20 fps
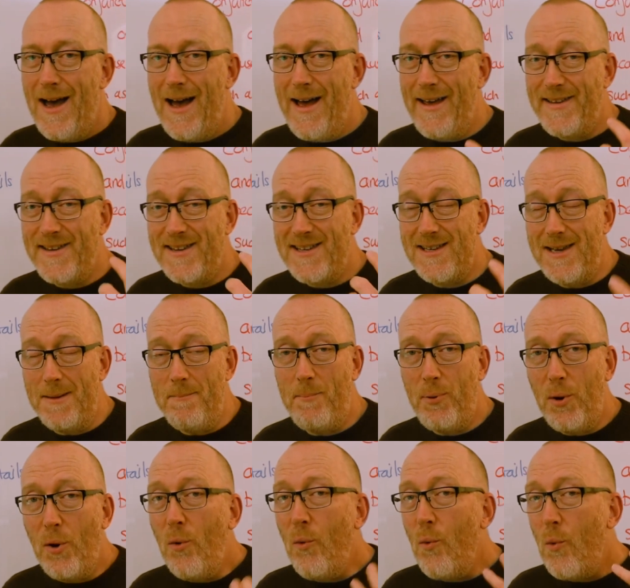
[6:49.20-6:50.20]
a
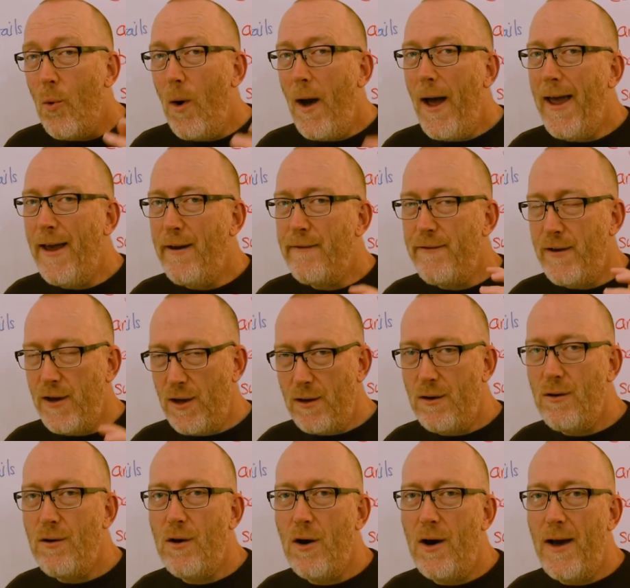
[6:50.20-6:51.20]
simple way for
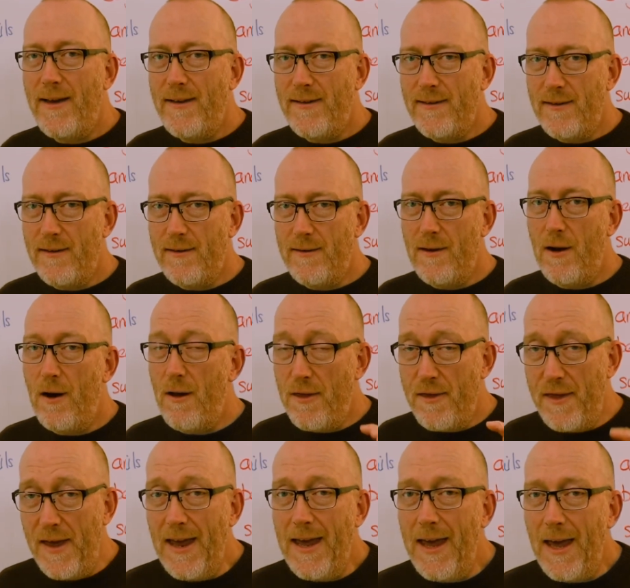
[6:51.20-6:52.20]
you guys to start
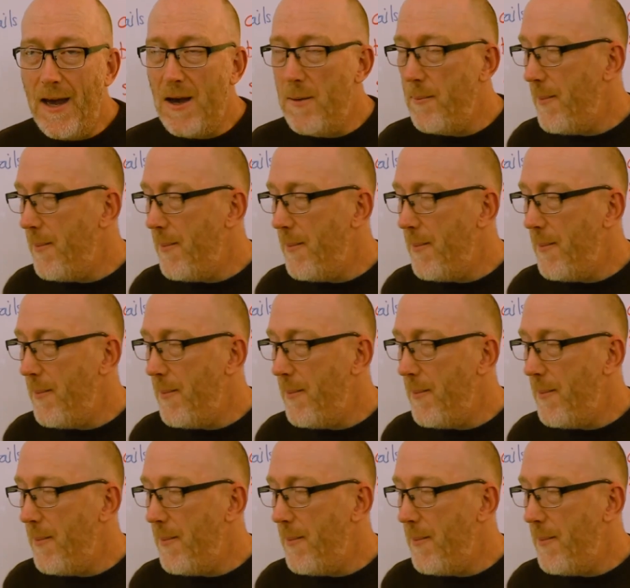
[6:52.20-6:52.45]
thinking